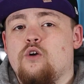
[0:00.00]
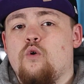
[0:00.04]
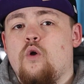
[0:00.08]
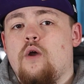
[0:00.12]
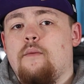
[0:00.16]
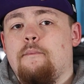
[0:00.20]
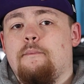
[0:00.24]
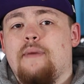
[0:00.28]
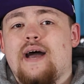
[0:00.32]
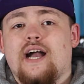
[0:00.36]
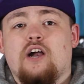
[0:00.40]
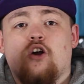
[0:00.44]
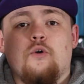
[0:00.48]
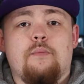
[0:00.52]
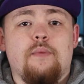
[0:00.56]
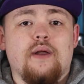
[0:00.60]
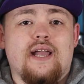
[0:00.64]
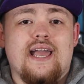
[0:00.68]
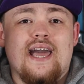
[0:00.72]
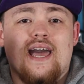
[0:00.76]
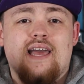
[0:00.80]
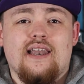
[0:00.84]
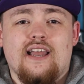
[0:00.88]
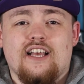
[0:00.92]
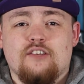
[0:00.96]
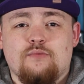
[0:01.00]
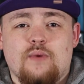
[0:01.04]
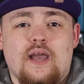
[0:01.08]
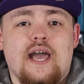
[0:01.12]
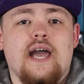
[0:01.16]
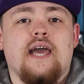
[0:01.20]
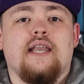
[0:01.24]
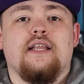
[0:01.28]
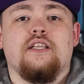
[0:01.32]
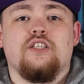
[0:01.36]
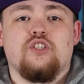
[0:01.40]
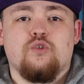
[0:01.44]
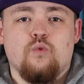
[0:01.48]
it going back up again as we're
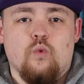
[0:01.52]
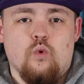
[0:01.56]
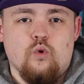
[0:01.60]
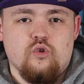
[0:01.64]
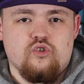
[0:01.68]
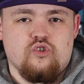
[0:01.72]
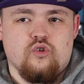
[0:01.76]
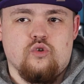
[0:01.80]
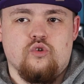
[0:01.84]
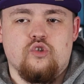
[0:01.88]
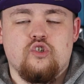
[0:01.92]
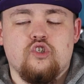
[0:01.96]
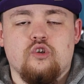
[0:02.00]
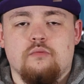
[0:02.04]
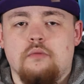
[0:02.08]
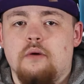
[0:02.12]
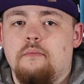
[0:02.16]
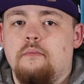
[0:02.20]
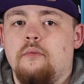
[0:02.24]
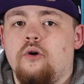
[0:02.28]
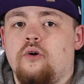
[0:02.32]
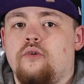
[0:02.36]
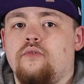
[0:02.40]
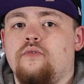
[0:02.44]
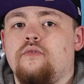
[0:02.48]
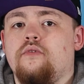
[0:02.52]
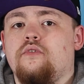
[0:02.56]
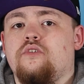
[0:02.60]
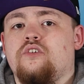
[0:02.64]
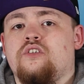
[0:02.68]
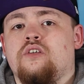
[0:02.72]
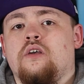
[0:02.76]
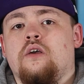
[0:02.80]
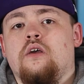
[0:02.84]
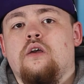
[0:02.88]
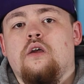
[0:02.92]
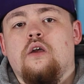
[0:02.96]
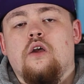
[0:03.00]
heading towards those summer
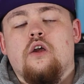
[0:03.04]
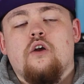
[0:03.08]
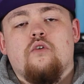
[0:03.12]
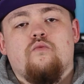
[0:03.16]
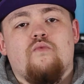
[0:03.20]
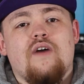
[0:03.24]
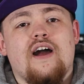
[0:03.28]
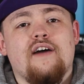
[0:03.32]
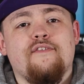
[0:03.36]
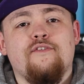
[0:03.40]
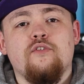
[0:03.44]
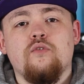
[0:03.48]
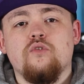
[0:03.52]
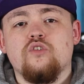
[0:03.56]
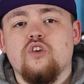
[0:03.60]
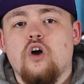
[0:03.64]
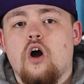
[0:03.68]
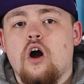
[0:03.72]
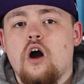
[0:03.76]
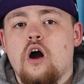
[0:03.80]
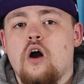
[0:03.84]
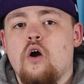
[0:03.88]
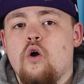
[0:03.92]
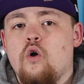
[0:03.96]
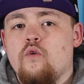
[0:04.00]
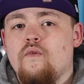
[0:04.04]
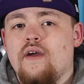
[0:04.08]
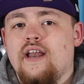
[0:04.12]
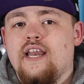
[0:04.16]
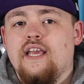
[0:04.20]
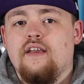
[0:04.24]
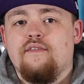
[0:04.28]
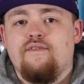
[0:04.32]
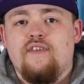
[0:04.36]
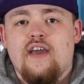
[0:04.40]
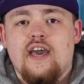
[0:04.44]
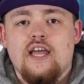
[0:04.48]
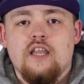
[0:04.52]
months. Raffles are
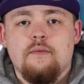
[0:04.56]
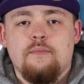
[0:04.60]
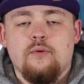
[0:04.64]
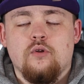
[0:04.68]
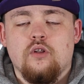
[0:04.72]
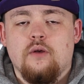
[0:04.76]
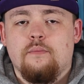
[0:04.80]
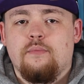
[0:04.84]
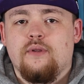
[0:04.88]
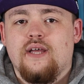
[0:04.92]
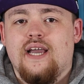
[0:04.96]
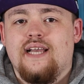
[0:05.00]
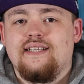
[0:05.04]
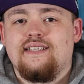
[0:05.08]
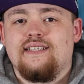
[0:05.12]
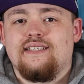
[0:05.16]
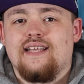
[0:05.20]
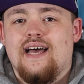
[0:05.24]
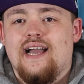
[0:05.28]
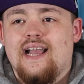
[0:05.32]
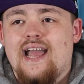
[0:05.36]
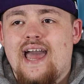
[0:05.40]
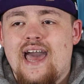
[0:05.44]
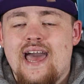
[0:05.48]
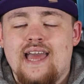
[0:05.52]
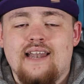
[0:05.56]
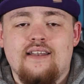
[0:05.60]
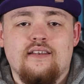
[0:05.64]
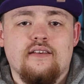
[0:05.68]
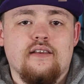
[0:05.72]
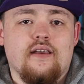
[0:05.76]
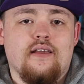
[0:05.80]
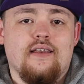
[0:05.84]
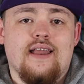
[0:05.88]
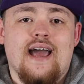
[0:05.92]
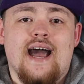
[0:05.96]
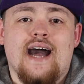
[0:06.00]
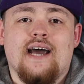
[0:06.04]
already available at places like End
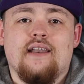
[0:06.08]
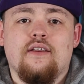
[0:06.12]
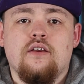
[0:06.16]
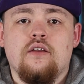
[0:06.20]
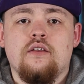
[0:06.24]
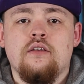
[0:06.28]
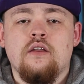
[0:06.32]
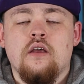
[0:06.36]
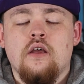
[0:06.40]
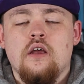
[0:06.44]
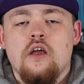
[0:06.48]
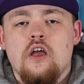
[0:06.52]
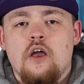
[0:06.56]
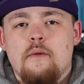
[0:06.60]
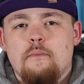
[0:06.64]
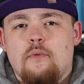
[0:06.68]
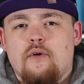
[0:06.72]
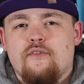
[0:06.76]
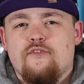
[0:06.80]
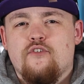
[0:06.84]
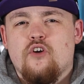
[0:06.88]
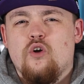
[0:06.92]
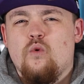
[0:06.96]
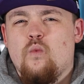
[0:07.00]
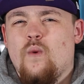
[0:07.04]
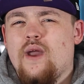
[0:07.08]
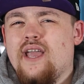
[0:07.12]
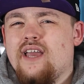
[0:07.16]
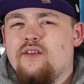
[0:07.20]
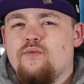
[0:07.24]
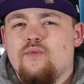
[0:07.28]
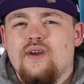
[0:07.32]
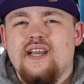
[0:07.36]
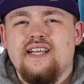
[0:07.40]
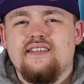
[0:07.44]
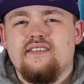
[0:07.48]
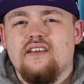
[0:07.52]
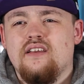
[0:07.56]
and Hannon, but for a
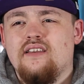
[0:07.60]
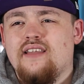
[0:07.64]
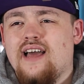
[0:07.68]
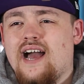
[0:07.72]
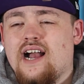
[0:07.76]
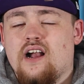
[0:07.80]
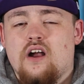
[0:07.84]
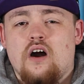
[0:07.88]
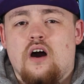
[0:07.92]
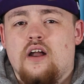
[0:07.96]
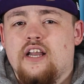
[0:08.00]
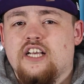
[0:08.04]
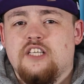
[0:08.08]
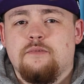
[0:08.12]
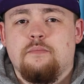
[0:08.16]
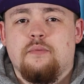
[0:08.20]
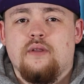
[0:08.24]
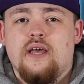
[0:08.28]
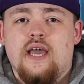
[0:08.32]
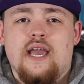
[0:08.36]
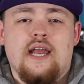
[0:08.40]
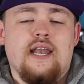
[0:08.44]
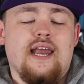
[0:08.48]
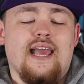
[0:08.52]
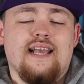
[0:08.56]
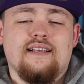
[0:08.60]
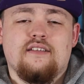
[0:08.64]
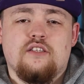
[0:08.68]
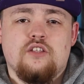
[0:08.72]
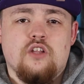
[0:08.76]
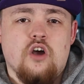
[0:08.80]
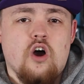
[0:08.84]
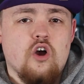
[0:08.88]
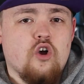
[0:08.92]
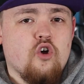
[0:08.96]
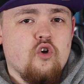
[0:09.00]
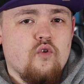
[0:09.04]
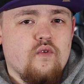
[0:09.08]
weird reason that I can't explain, it's
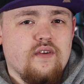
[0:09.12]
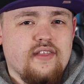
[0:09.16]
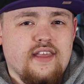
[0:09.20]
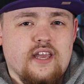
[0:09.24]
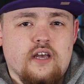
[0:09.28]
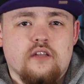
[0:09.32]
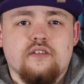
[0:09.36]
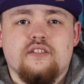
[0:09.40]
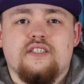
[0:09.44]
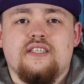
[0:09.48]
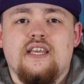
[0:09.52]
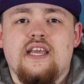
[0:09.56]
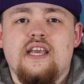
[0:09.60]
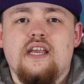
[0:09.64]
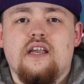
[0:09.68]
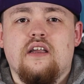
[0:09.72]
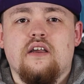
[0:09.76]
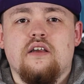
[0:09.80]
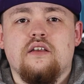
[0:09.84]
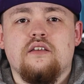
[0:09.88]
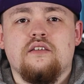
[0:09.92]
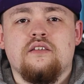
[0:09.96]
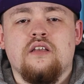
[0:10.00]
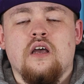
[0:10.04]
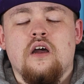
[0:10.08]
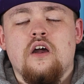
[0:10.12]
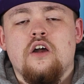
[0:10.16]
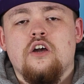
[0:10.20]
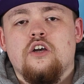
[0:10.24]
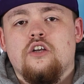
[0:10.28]
not currently on Sneakers.